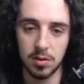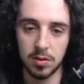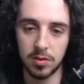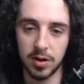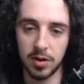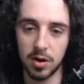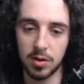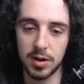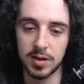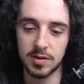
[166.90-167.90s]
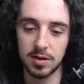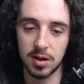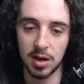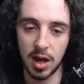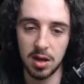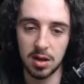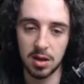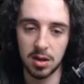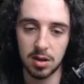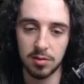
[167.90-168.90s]
Zero and okay,
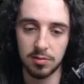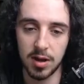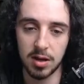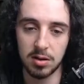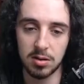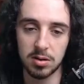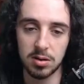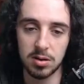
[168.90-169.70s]
failed.